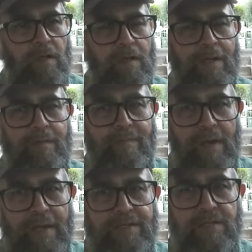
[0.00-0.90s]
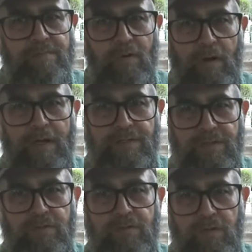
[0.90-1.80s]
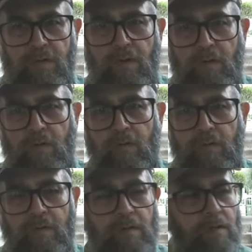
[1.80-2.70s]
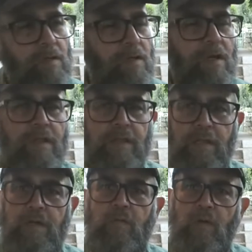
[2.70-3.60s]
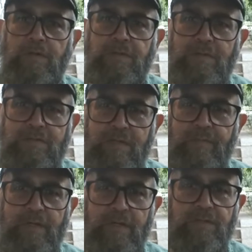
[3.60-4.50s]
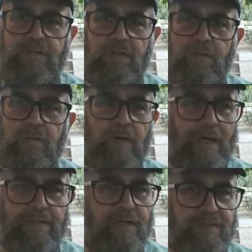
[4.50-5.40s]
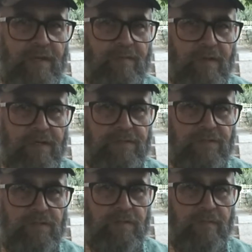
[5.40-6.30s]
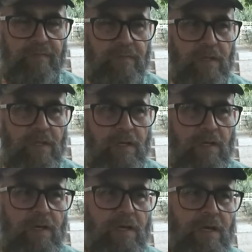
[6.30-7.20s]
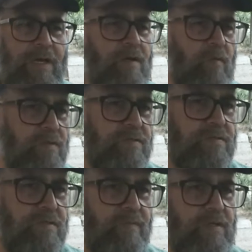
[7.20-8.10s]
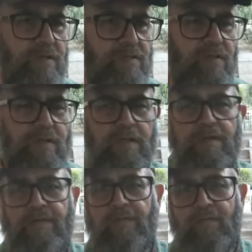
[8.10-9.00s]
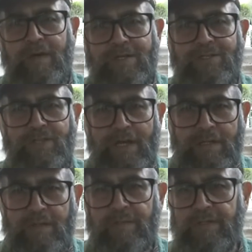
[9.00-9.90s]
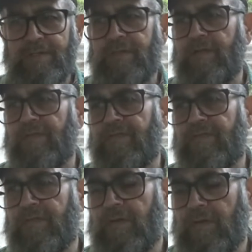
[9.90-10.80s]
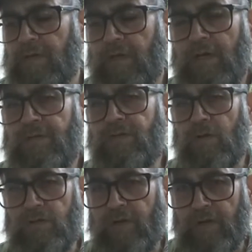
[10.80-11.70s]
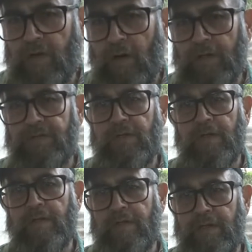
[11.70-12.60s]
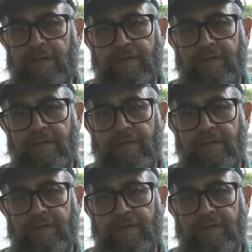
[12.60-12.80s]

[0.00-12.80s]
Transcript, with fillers: it may surprise you to know that it wasn't limited to anti-Semites, and it wasn't limited to the fringe element of Neturei Karta that